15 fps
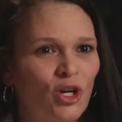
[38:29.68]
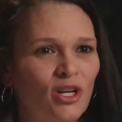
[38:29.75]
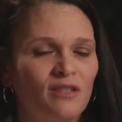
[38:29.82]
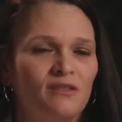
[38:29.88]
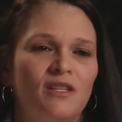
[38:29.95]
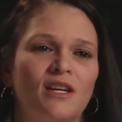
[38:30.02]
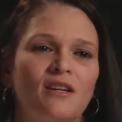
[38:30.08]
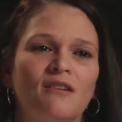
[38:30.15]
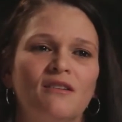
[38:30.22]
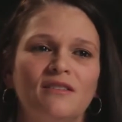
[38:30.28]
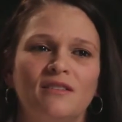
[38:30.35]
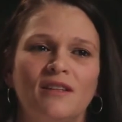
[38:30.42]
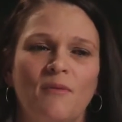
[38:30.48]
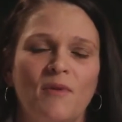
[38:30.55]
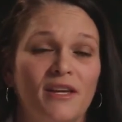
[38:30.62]
cooking dinner,
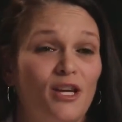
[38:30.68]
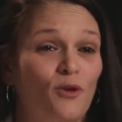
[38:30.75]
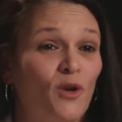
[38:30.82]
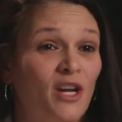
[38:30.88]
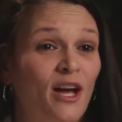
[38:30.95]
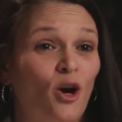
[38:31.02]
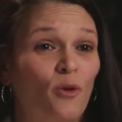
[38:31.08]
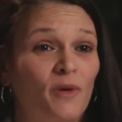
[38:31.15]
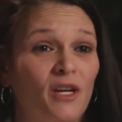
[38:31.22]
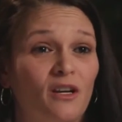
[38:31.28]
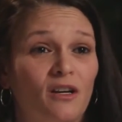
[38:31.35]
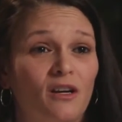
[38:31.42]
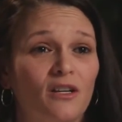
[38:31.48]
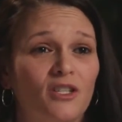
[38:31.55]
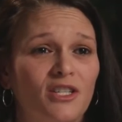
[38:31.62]
and I'm like, you want to help me
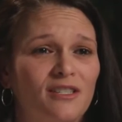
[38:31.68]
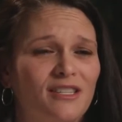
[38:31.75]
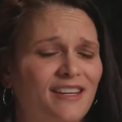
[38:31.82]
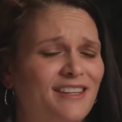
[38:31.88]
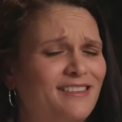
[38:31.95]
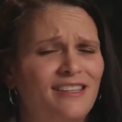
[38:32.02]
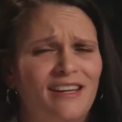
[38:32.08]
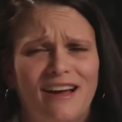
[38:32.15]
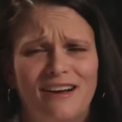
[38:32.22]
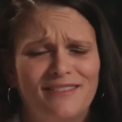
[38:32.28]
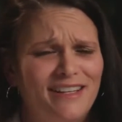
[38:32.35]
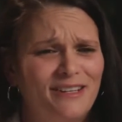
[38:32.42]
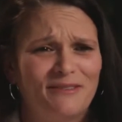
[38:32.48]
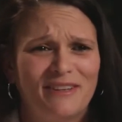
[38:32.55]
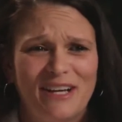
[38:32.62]
cook? She's like, no,
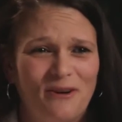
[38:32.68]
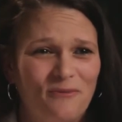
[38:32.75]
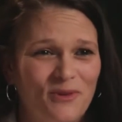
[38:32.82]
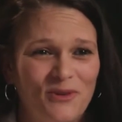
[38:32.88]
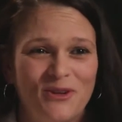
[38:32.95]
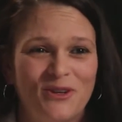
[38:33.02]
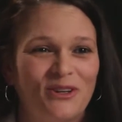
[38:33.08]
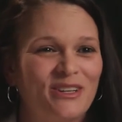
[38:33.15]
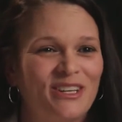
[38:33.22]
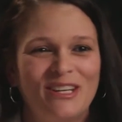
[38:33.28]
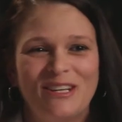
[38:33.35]
I don't want to help you cook.